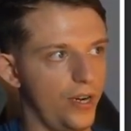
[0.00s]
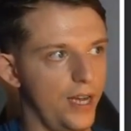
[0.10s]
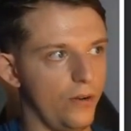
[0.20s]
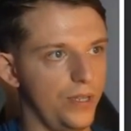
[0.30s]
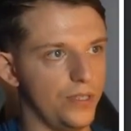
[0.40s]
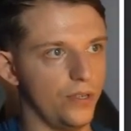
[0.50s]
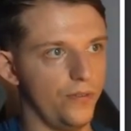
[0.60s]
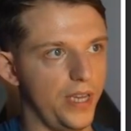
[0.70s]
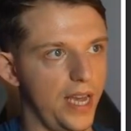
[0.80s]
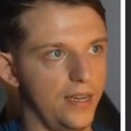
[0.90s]
and
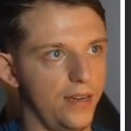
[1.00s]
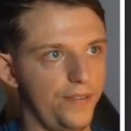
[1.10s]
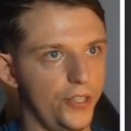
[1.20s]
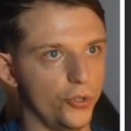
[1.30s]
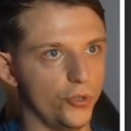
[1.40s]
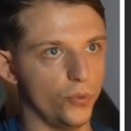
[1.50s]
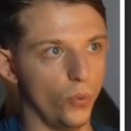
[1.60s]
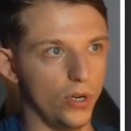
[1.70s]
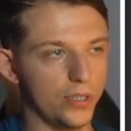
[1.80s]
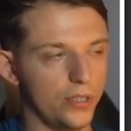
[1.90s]
Windsurf, the AI features
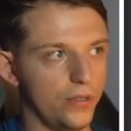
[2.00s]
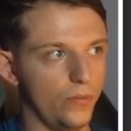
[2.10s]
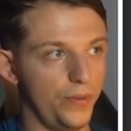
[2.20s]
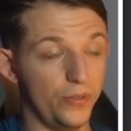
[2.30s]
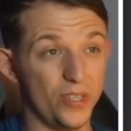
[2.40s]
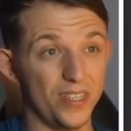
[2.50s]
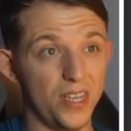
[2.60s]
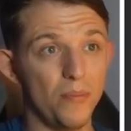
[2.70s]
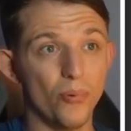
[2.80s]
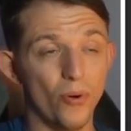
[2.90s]
worked. We used the
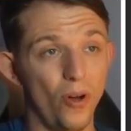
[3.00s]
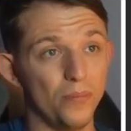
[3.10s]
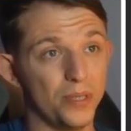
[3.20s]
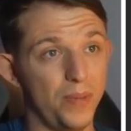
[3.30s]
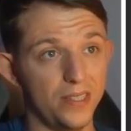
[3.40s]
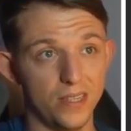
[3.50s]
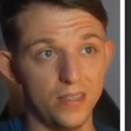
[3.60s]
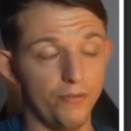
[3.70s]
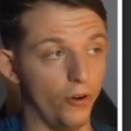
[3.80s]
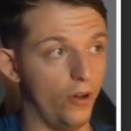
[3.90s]
same prompts
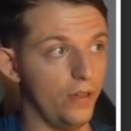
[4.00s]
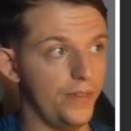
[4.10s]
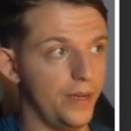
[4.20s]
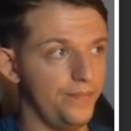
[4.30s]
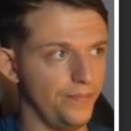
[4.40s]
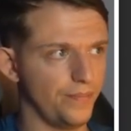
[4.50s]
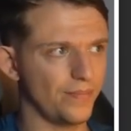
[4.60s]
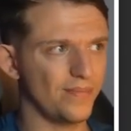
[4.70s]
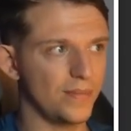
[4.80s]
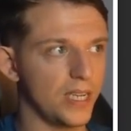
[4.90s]
basically for all of them.
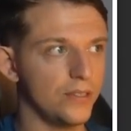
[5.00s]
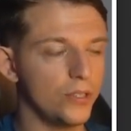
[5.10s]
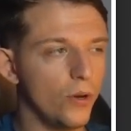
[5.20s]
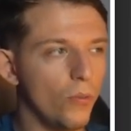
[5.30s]
So it